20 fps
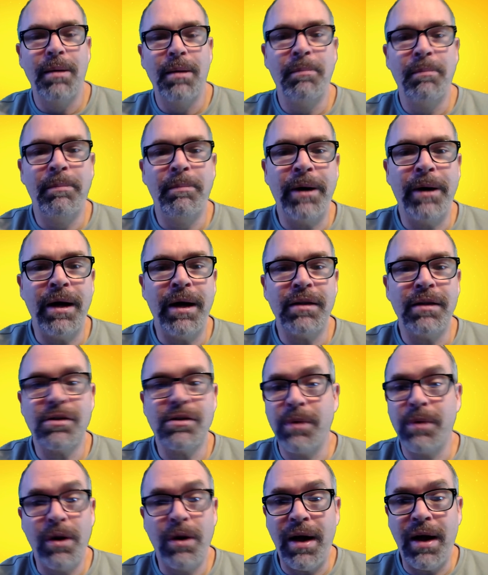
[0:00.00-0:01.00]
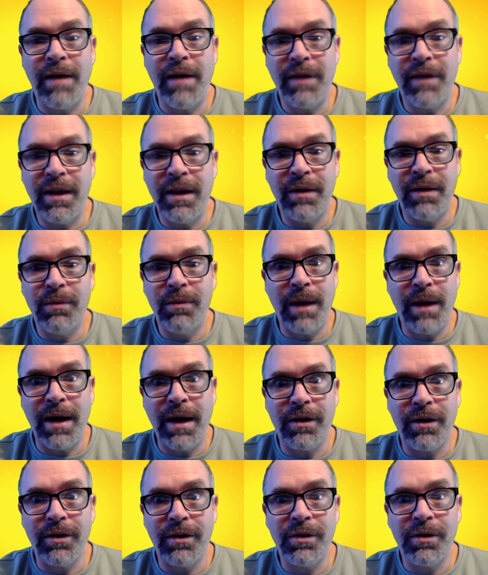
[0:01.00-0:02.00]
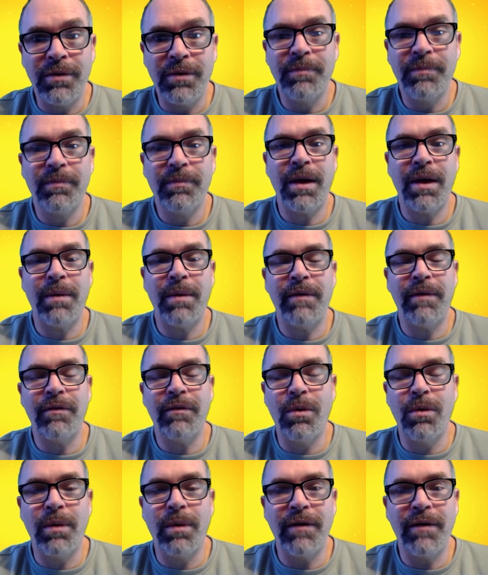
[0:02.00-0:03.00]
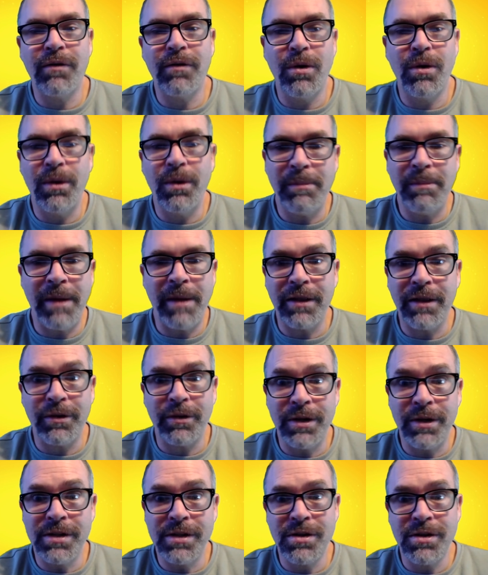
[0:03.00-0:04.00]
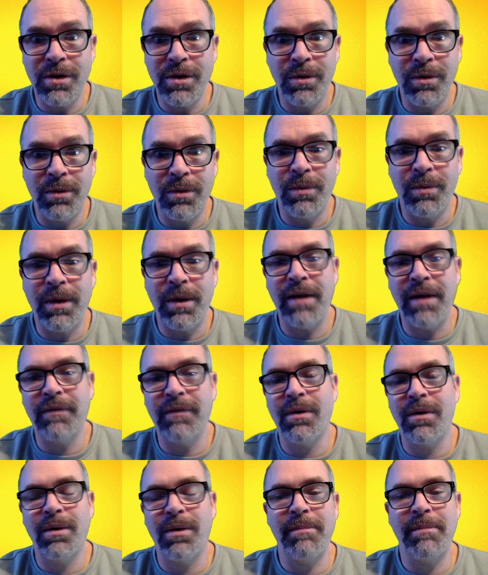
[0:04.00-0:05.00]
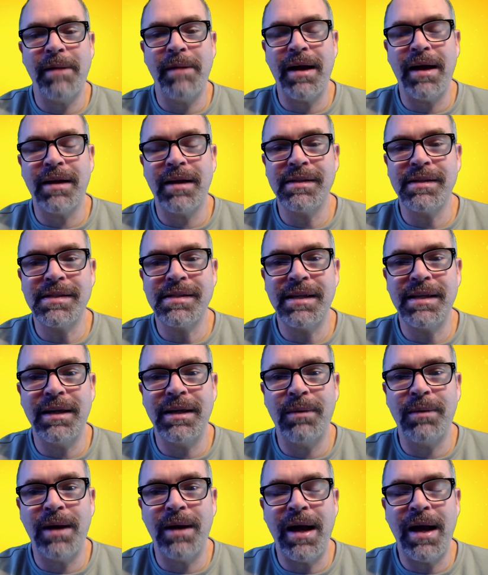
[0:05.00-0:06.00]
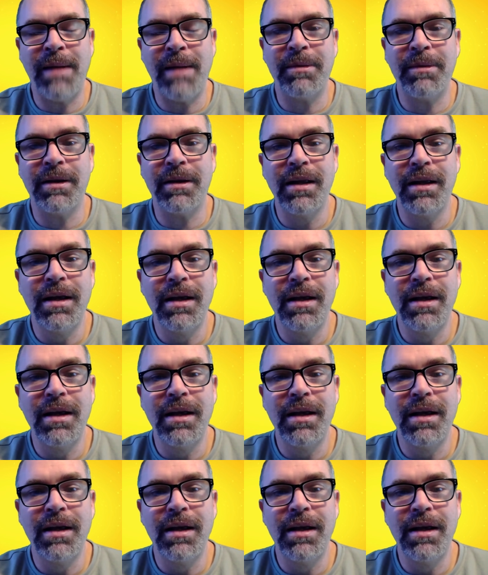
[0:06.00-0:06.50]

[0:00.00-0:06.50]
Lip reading: But so we don't have any record. Okay, we have no way of going back. There is no way of going back and seeing what happened.